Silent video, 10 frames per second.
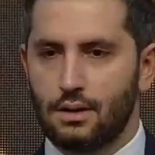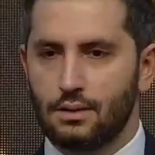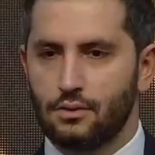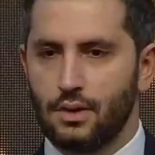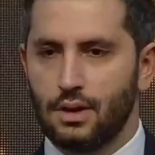
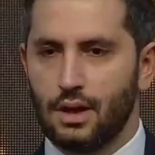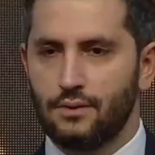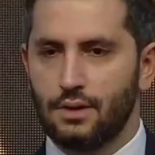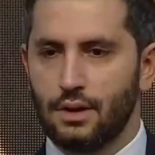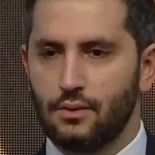in the
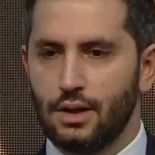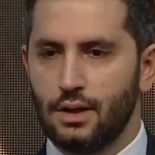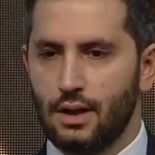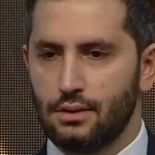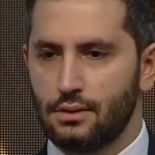
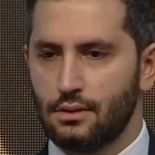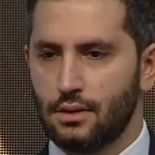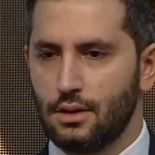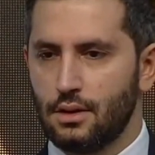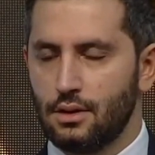
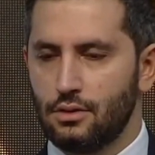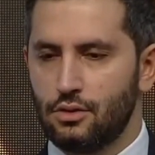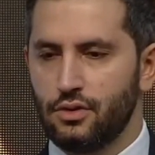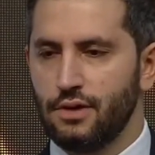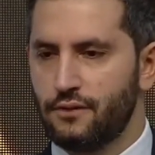peace
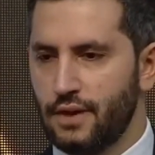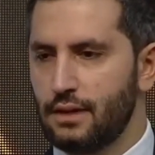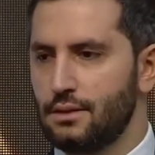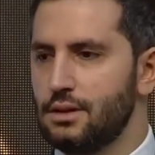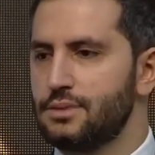treaty. We
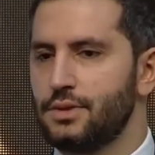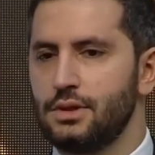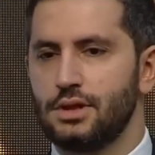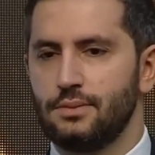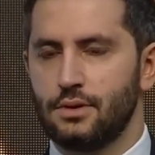haven't
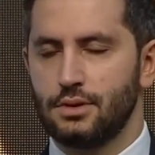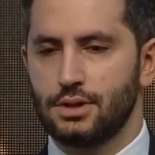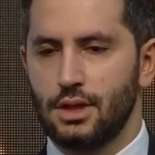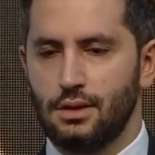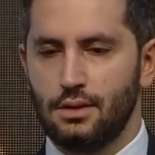
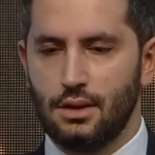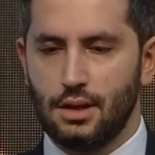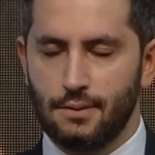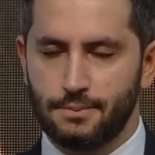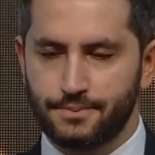been
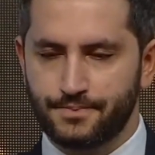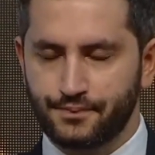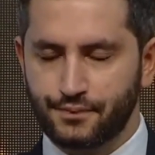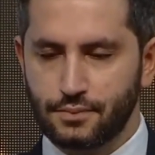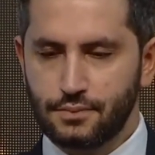seeing
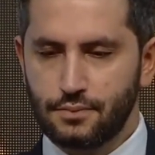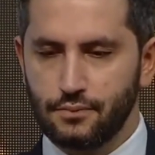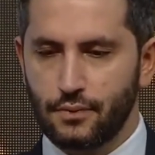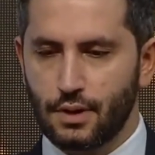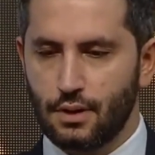so much
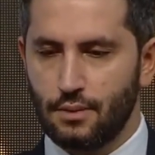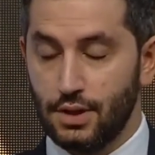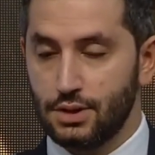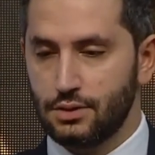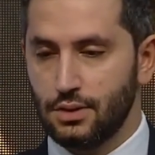eagerness
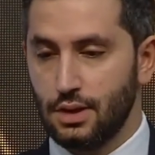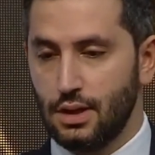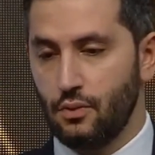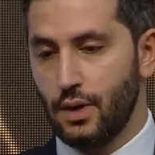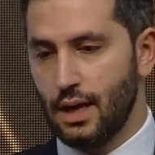from
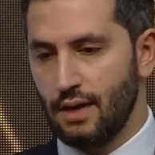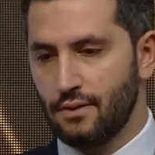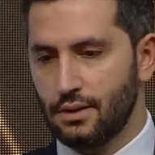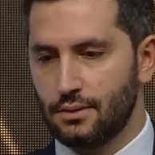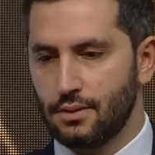the
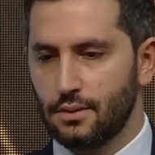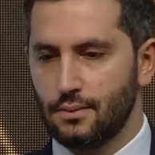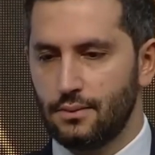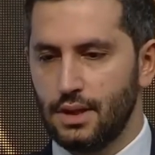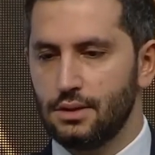Azerbaijani
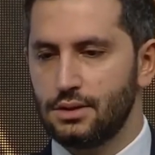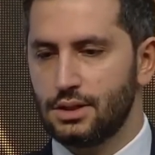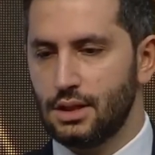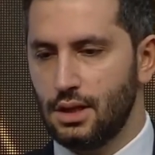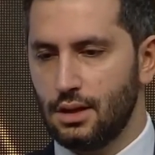side, that at
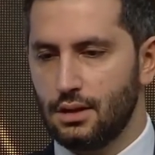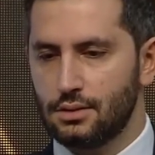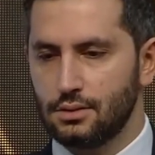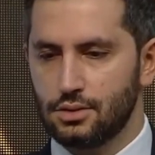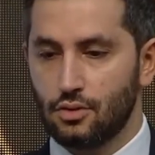least that's
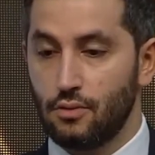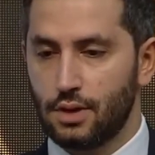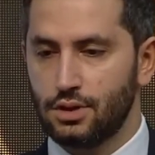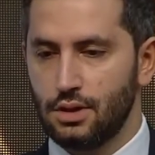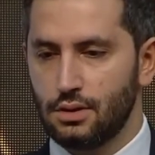our
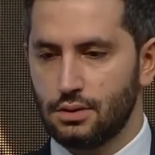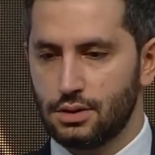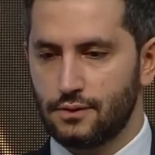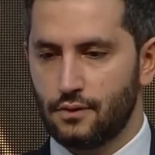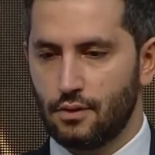
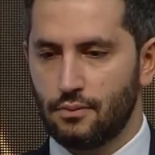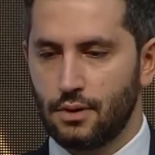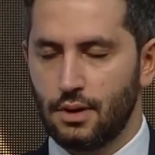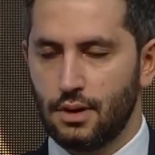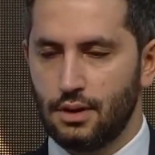assessment.
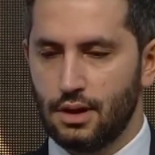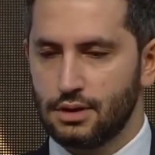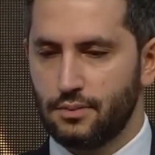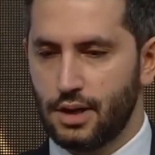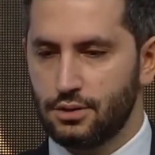
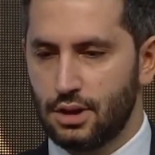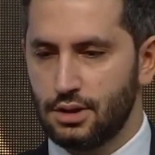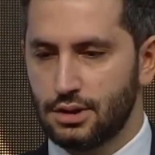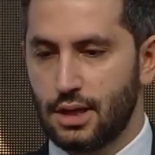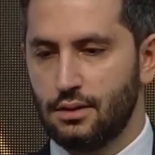But we
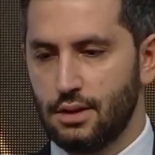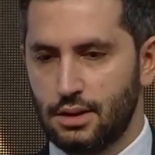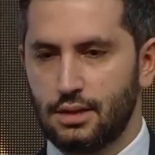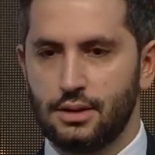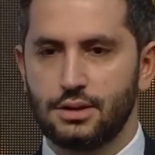hope that
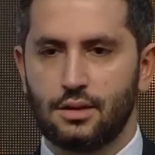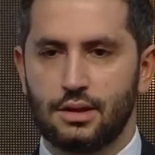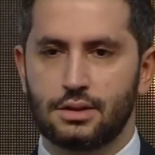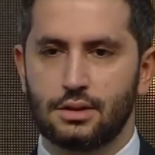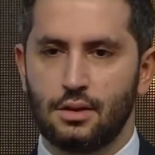we
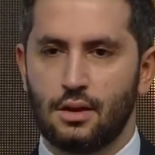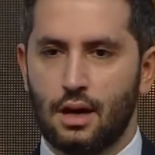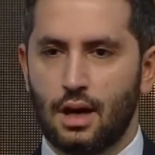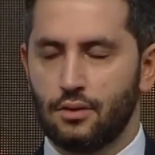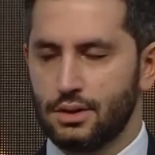will
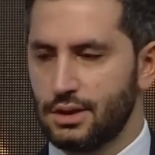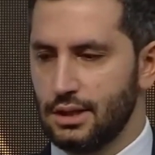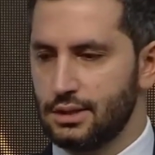reach this.